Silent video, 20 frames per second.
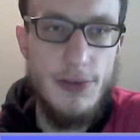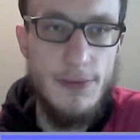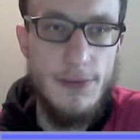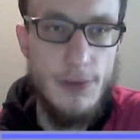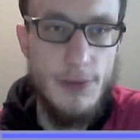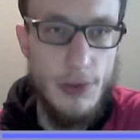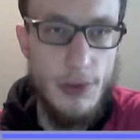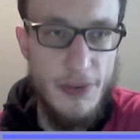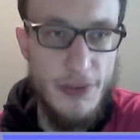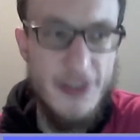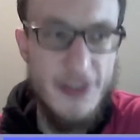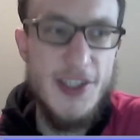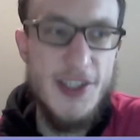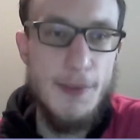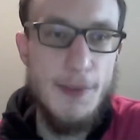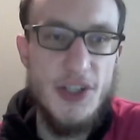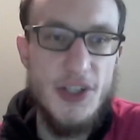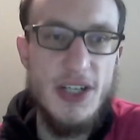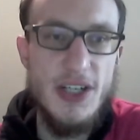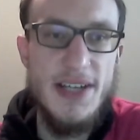or within the
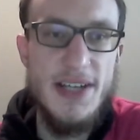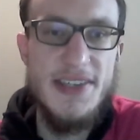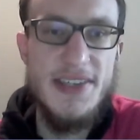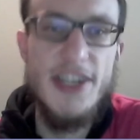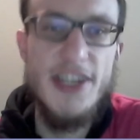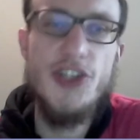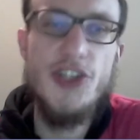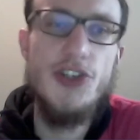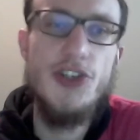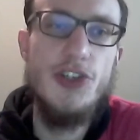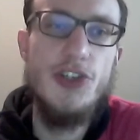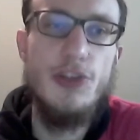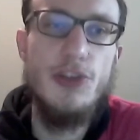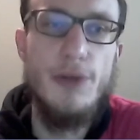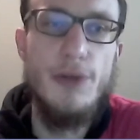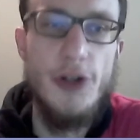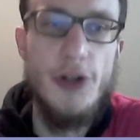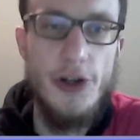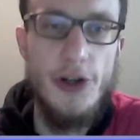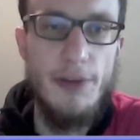specialization, you
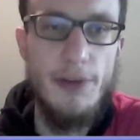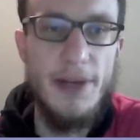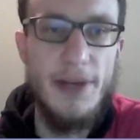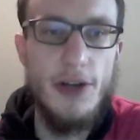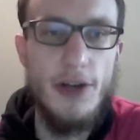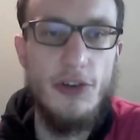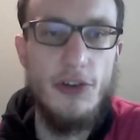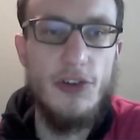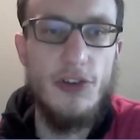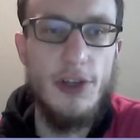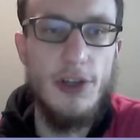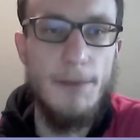will learn about